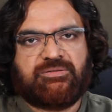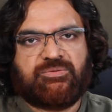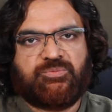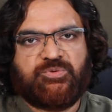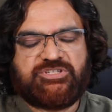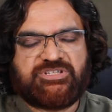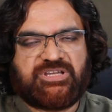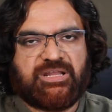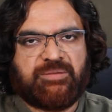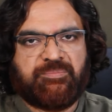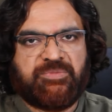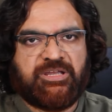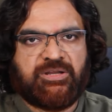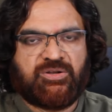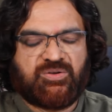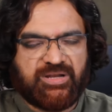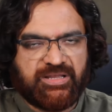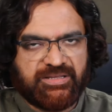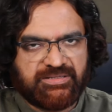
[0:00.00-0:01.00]
which can be
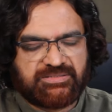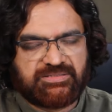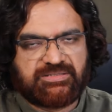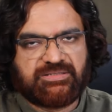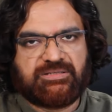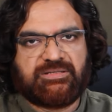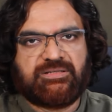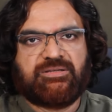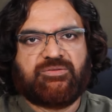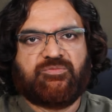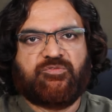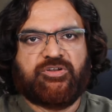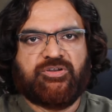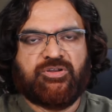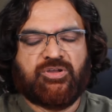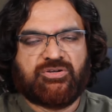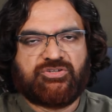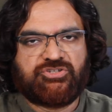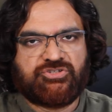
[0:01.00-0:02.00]
utilized
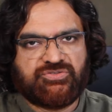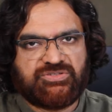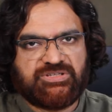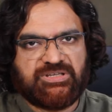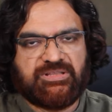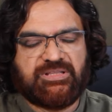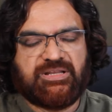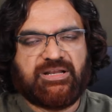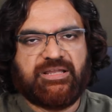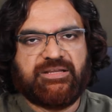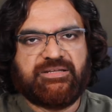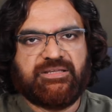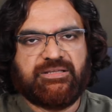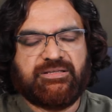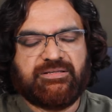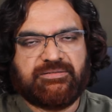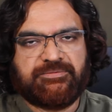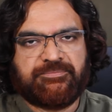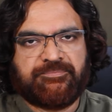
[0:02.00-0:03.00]
when you are choosing the
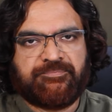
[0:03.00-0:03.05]
lighting,